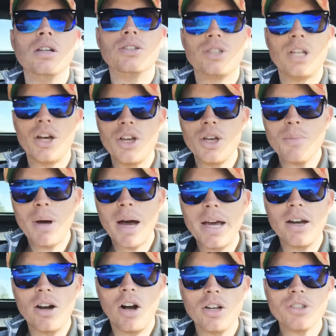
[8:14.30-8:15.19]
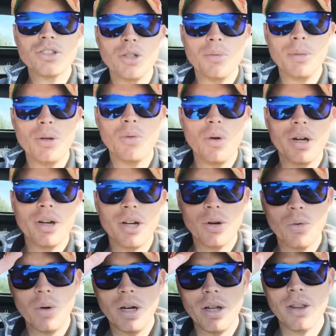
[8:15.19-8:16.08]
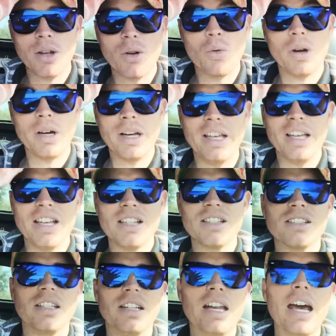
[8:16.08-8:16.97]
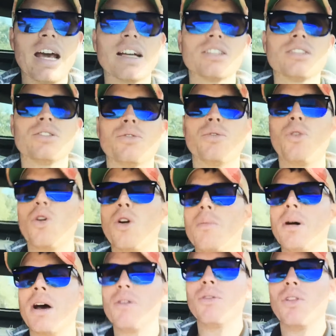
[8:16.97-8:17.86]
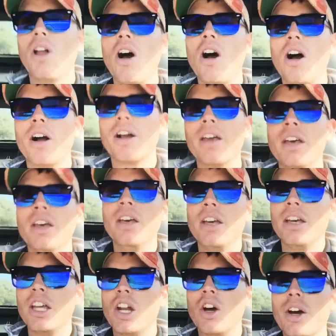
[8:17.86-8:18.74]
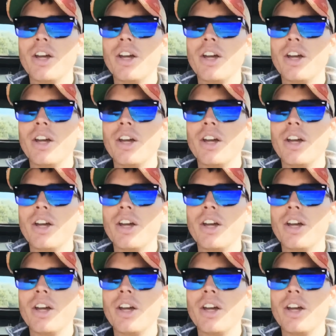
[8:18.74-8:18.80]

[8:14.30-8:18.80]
So you might also be wondering, well then what is next for my vlog? You know,